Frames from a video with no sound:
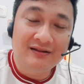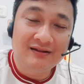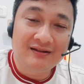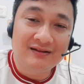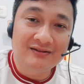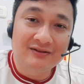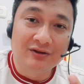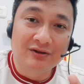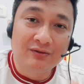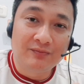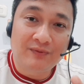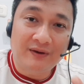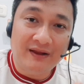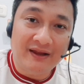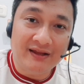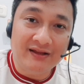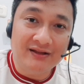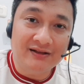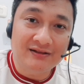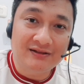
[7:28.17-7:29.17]
two
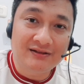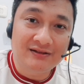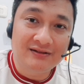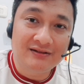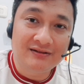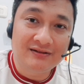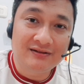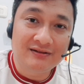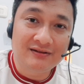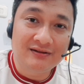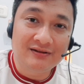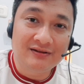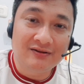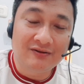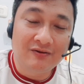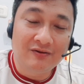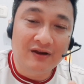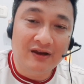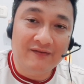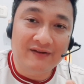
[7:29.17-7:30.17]
players
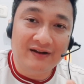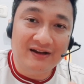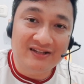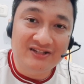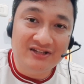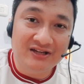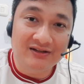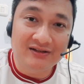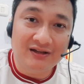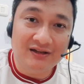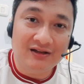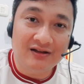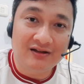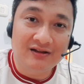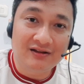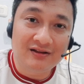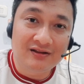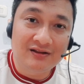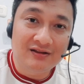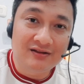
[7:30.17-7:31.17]
who have an agenda
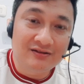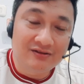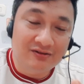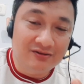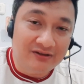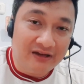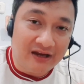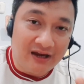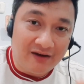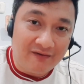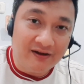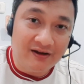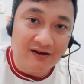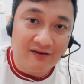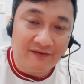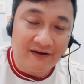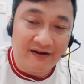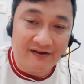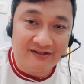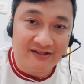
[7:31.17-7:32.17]
to get rid of
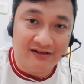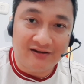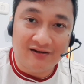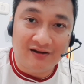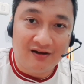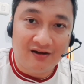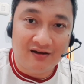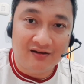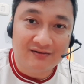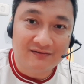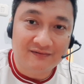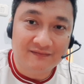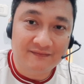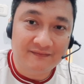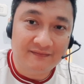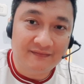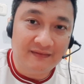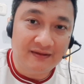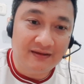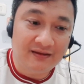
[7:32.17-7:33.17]
Erik Ten Hag.
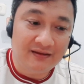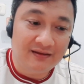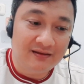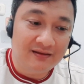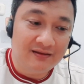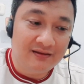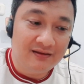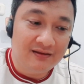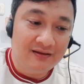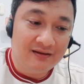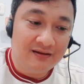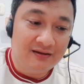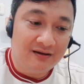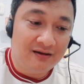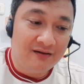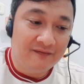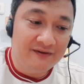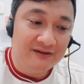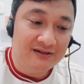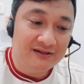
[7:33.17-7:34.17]

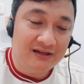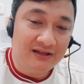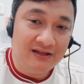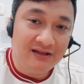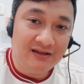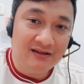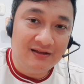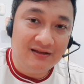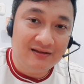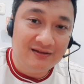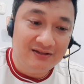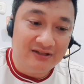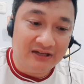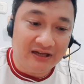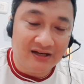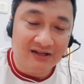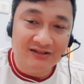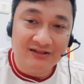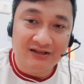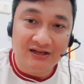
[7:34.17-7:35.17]
Obviously,
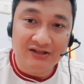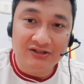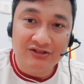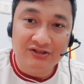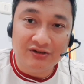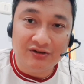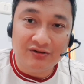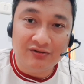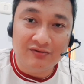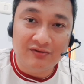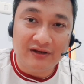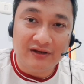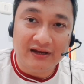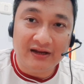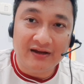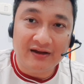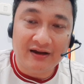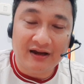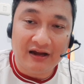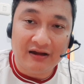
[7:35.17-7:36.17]
Jadon Sancho
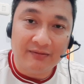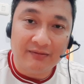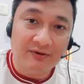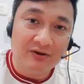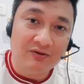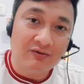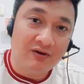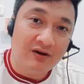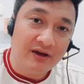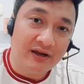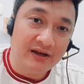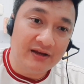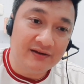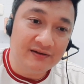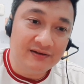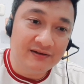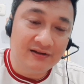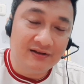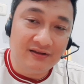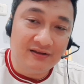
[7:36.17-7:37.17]
and Harry Maguire.
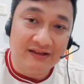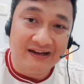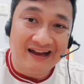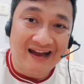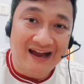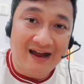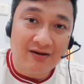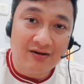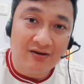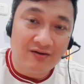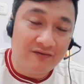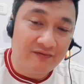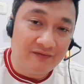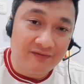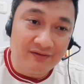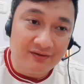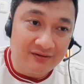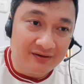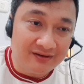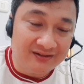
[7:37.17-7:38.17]
They're out of
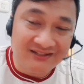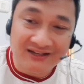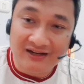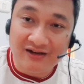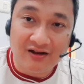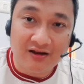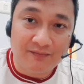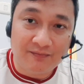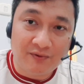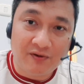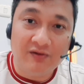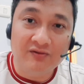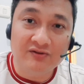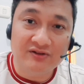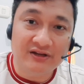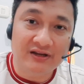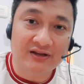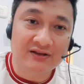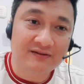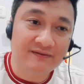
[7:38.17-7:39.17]
Ten Hag
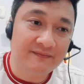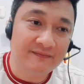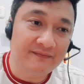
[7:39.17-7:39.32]
project.